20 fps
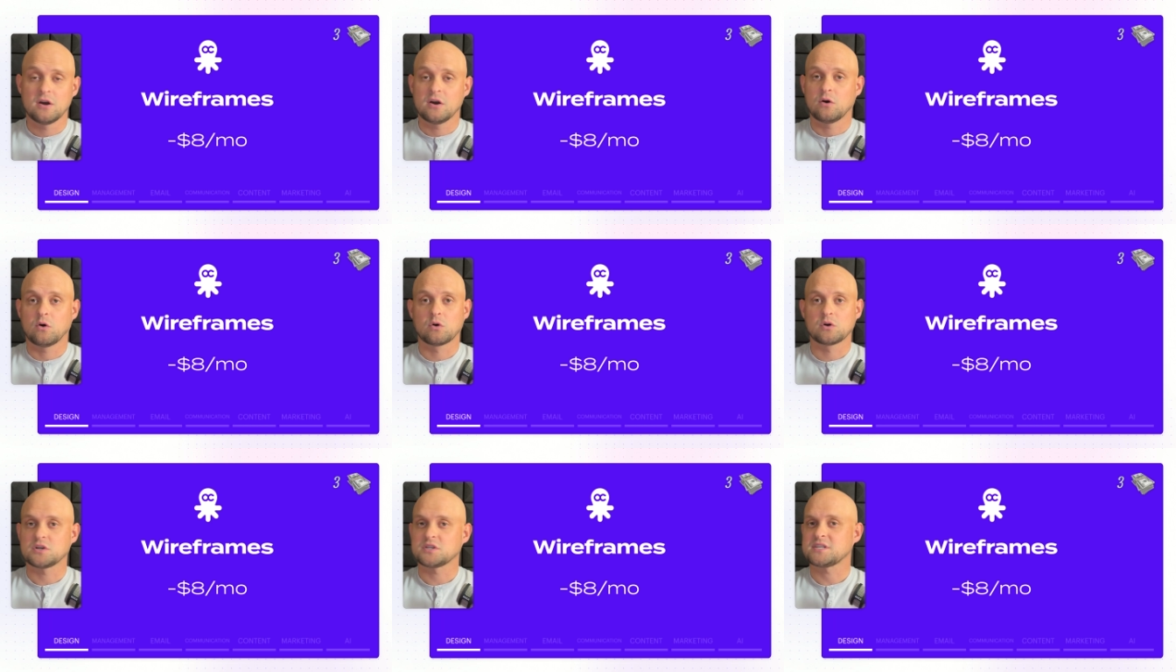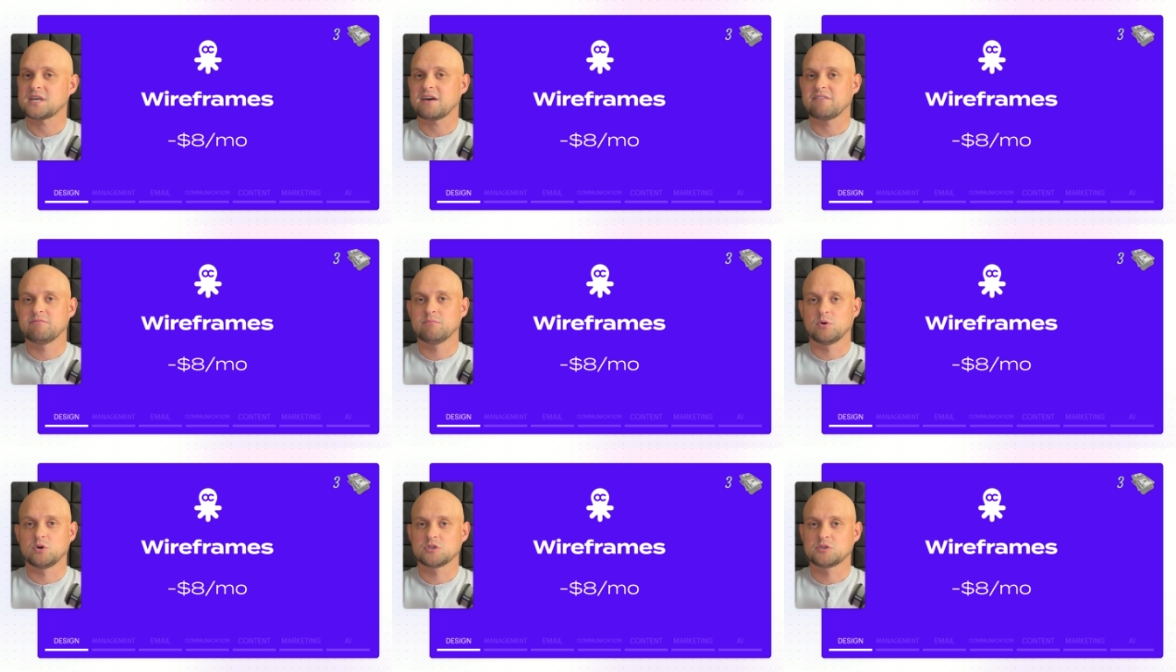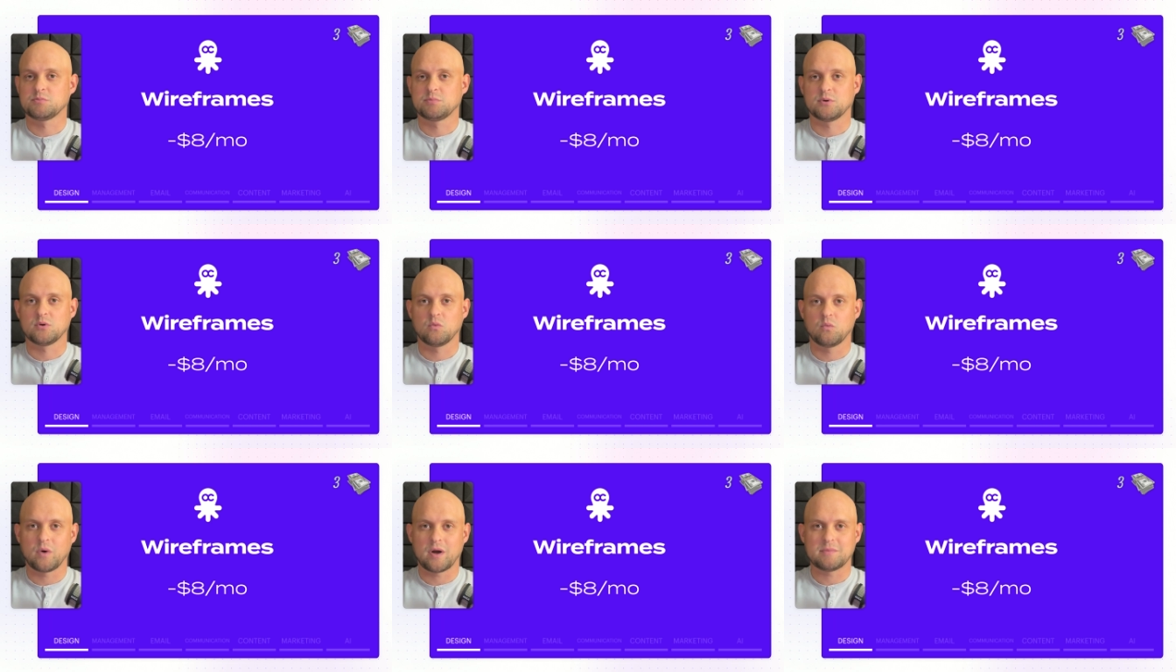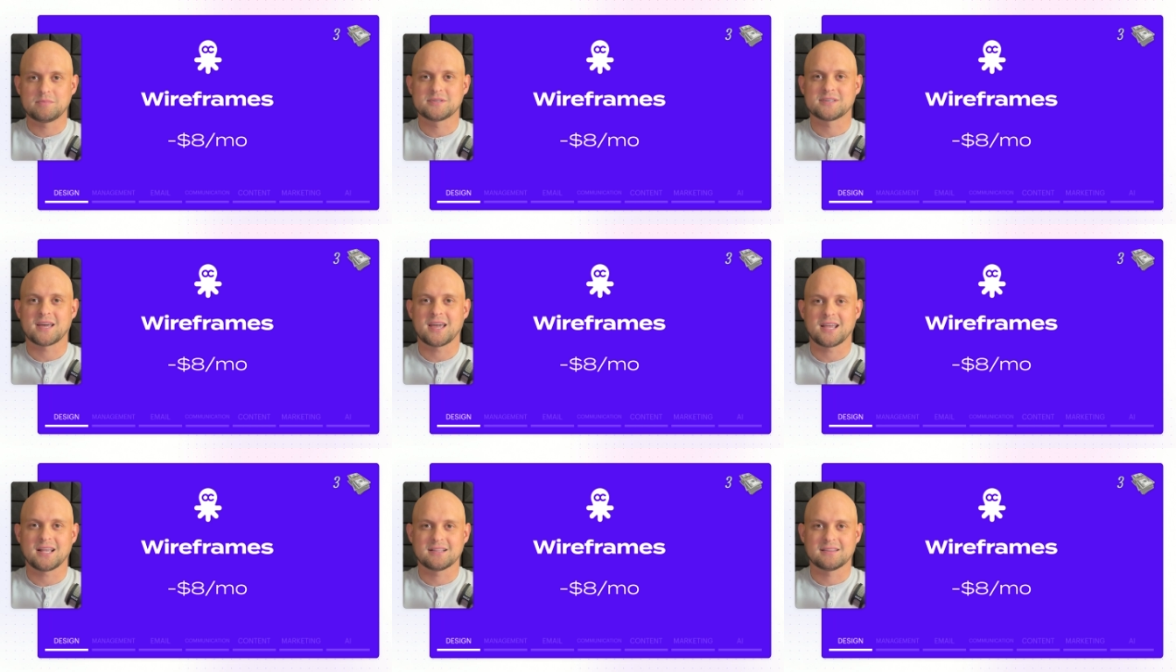or just have multiple
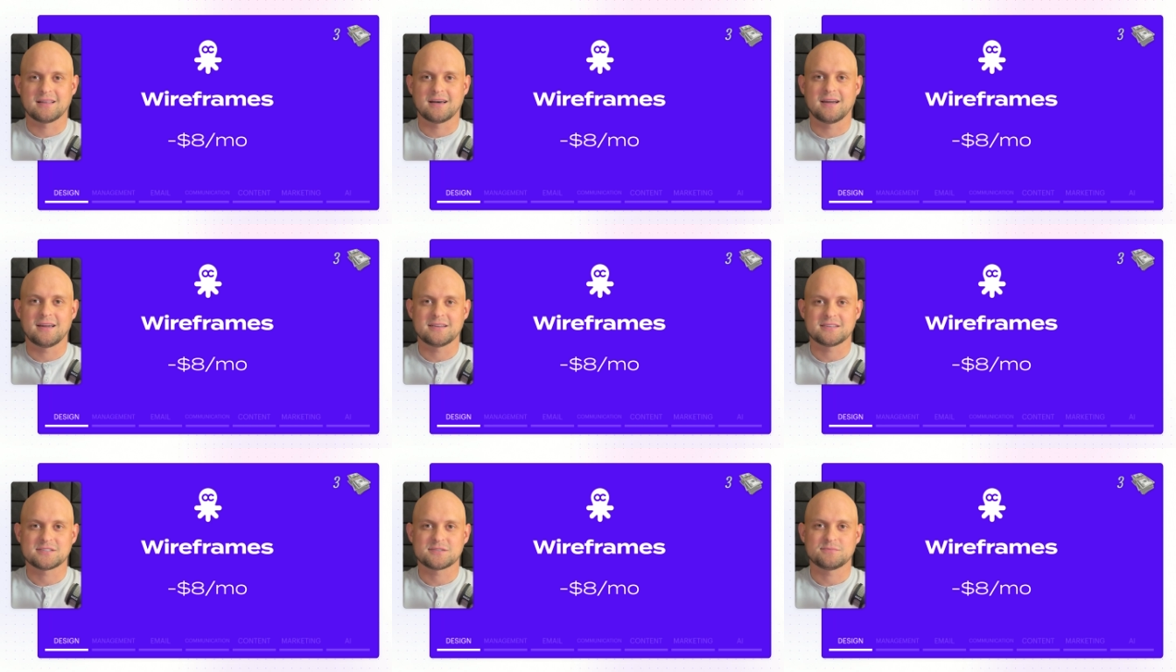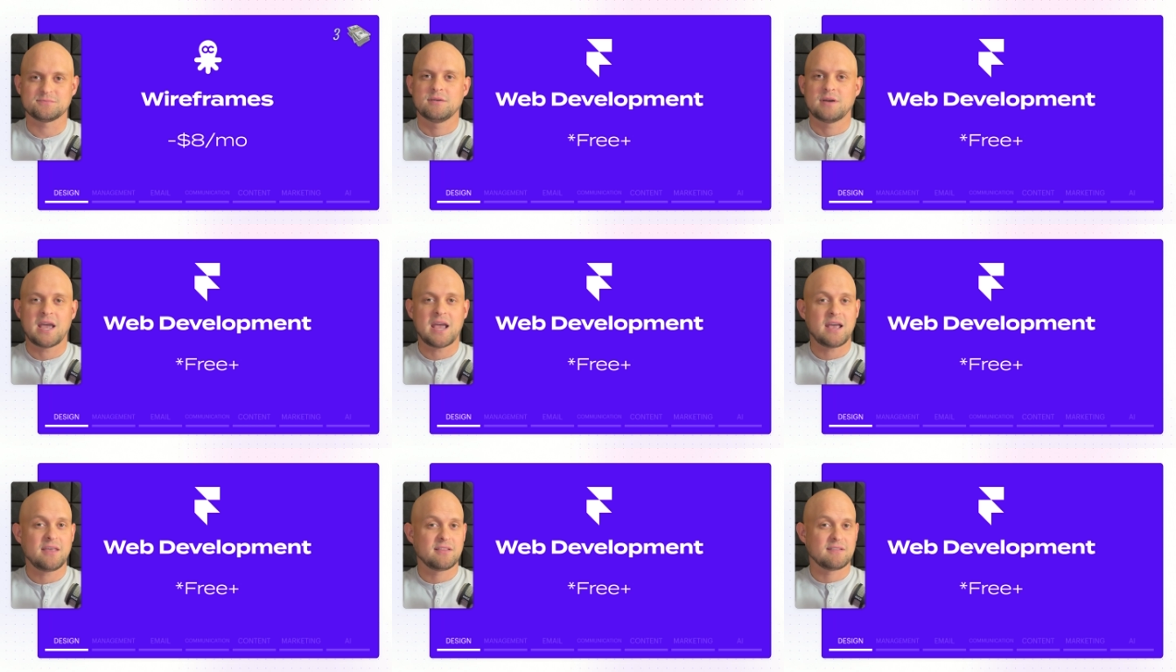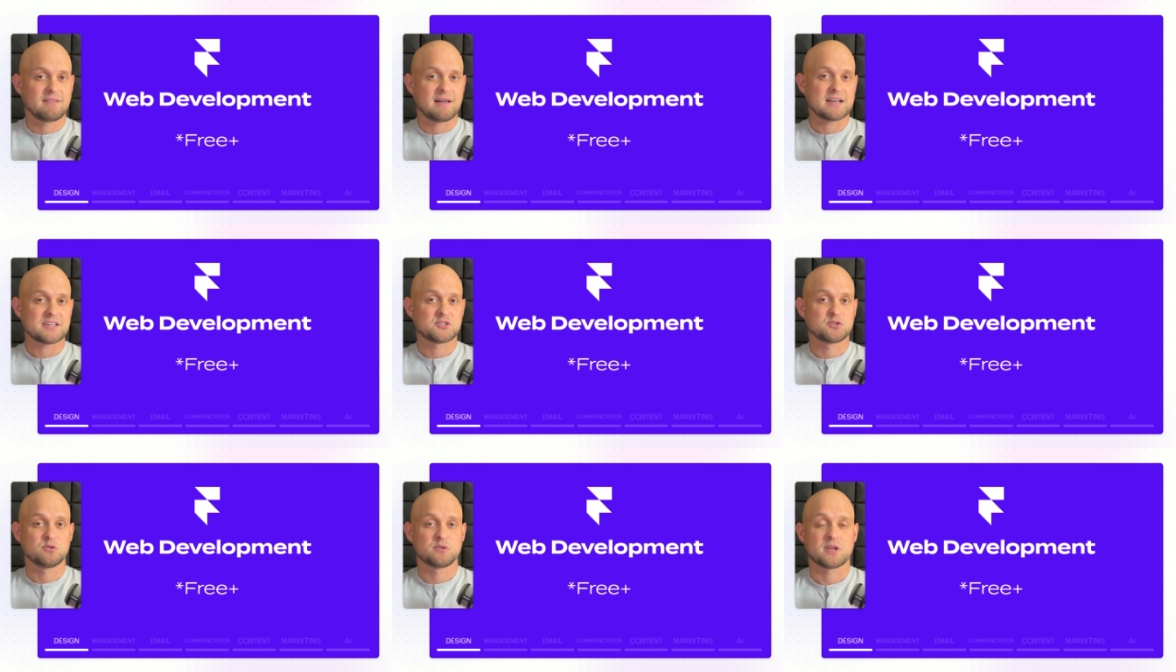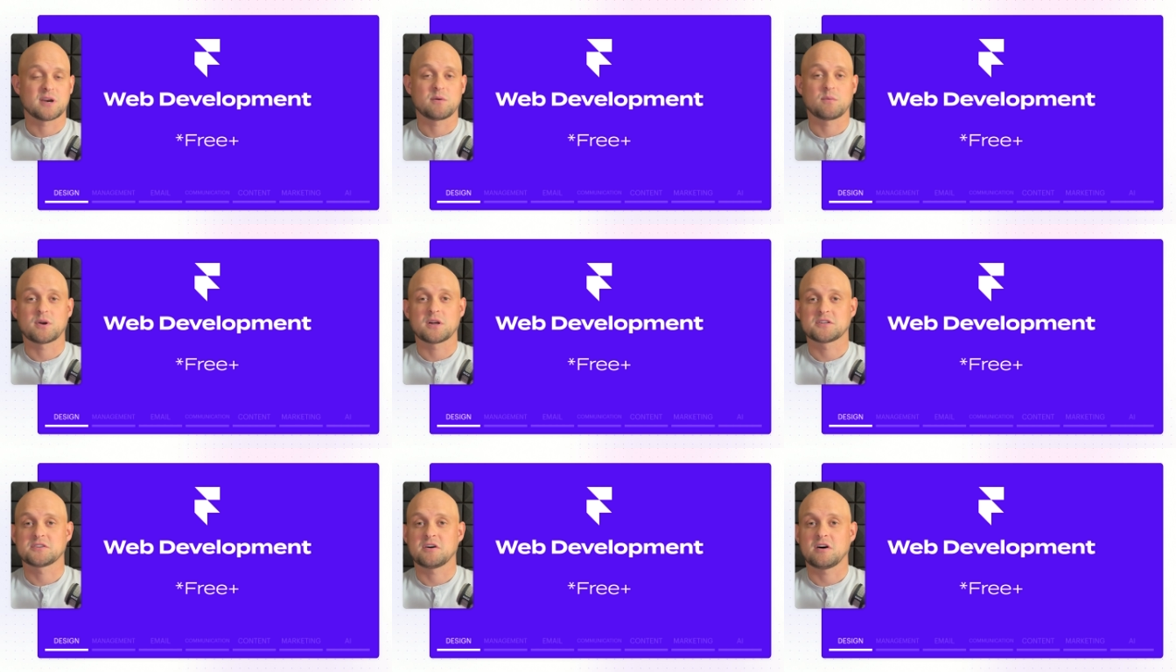website clients. And the last tool that I
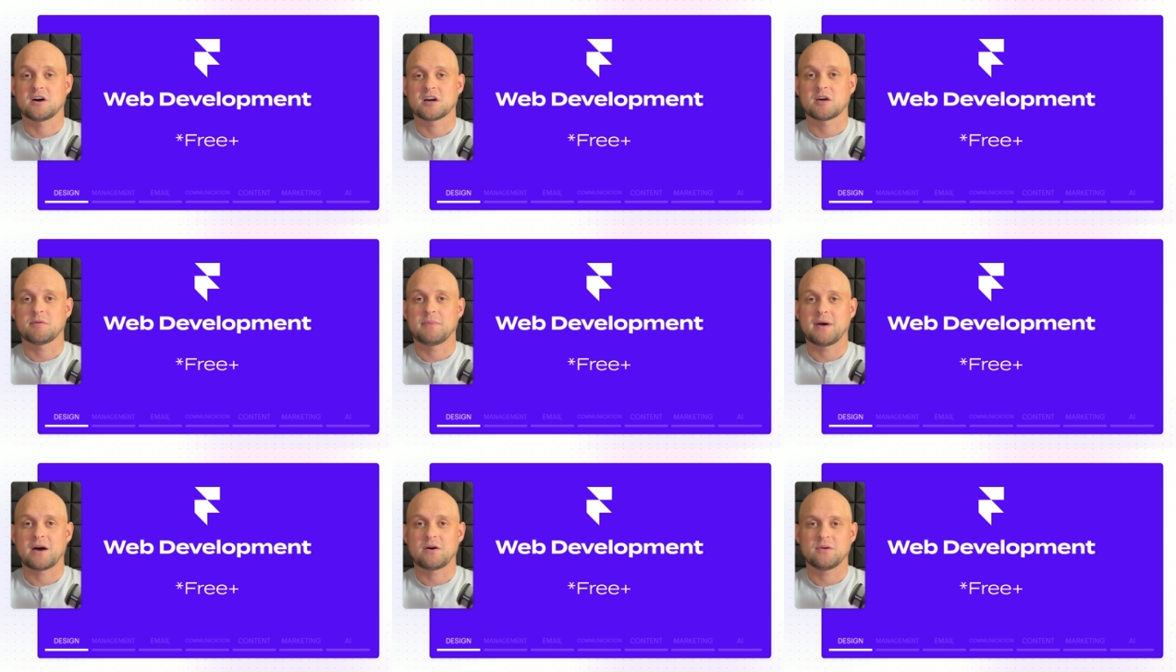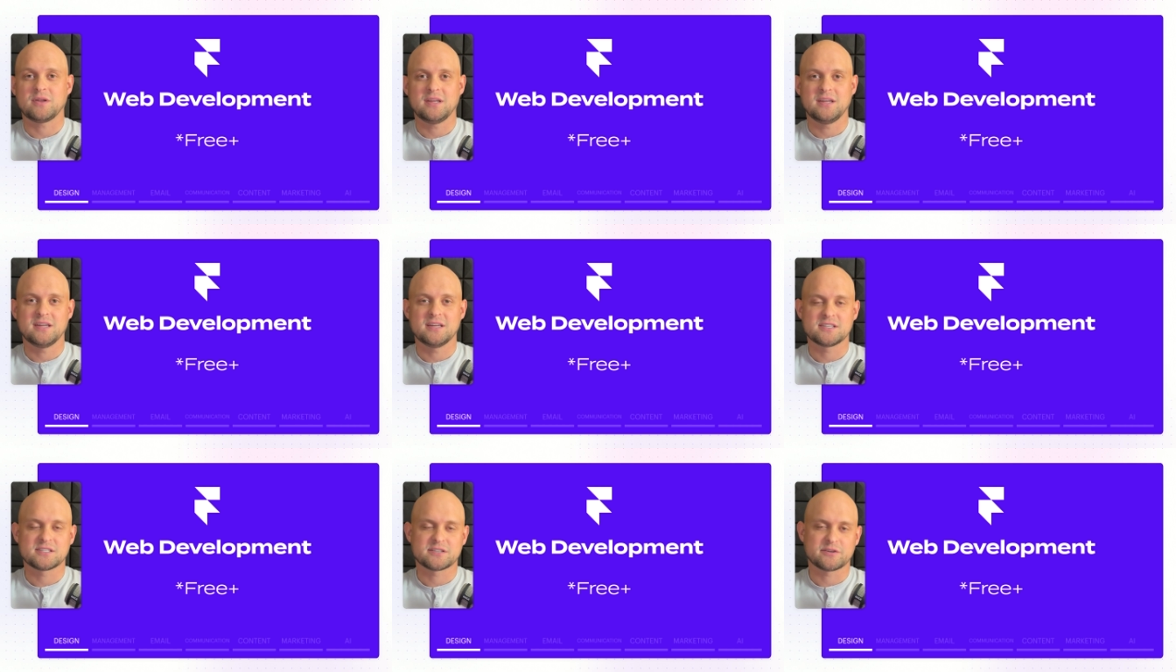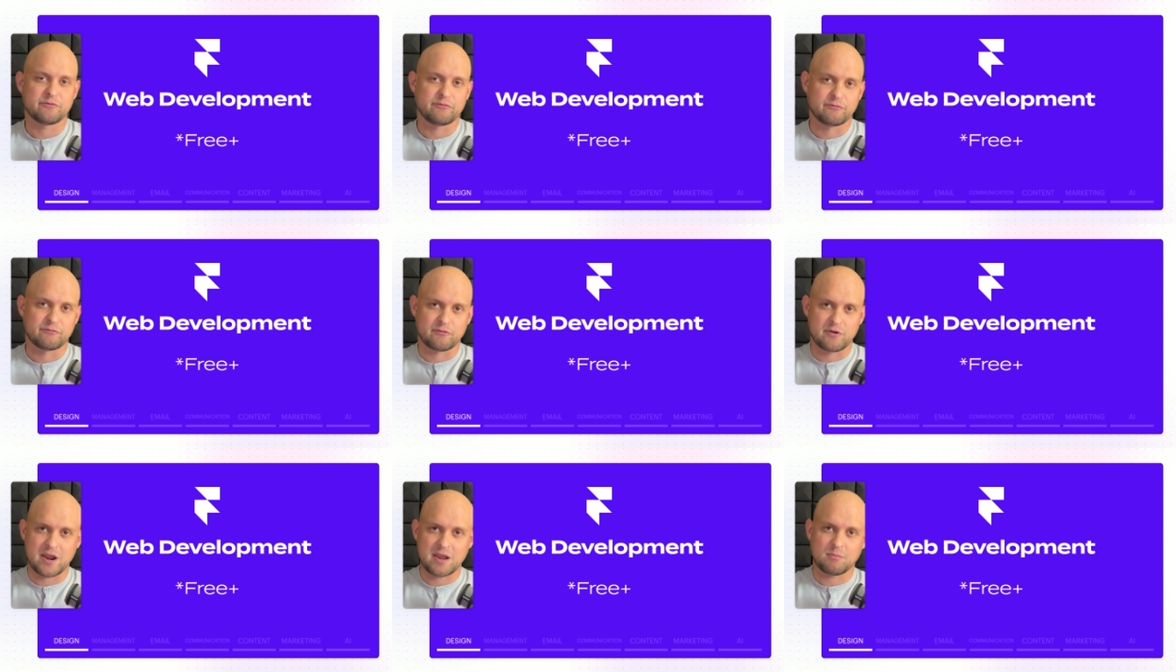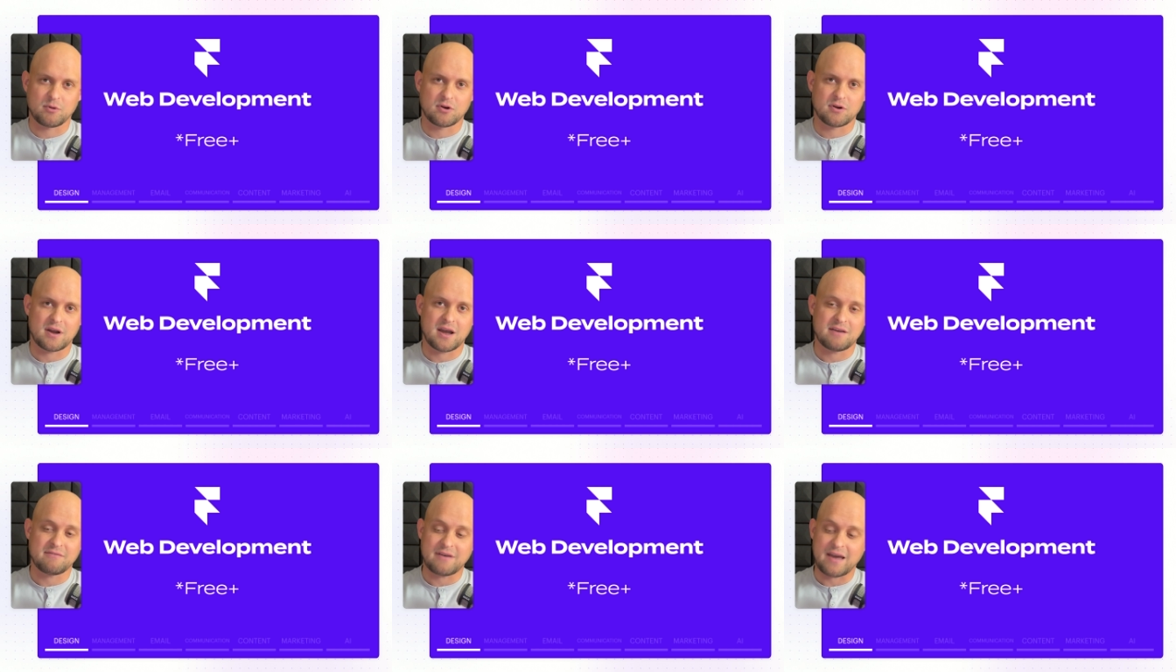want to talk about is
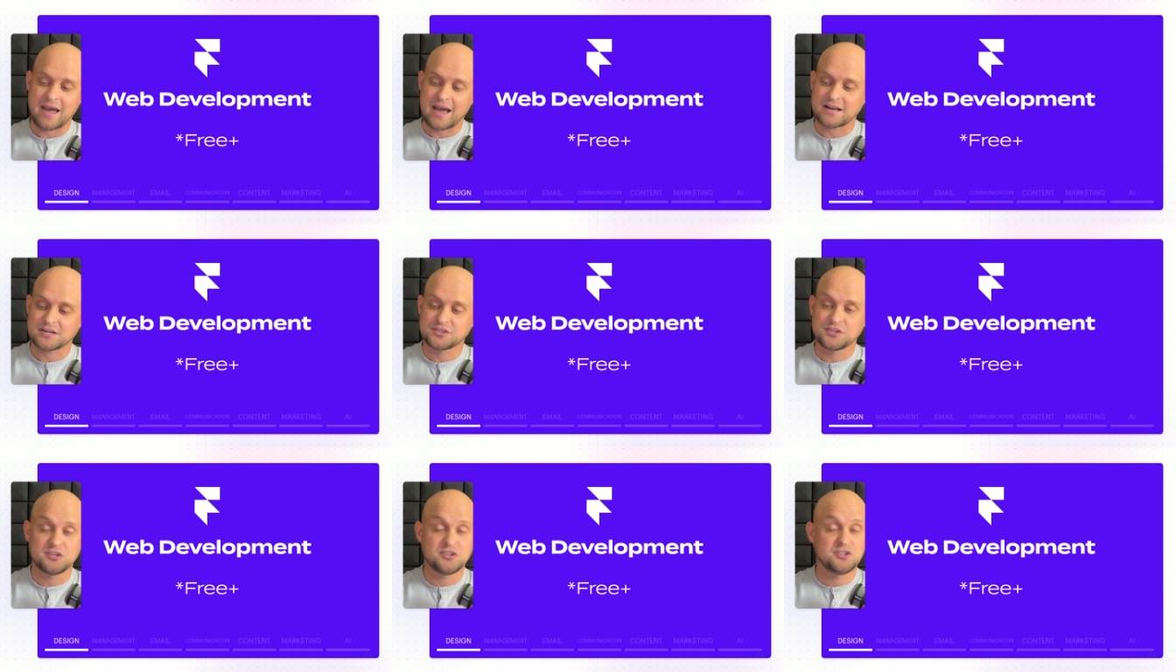Framer. I've actually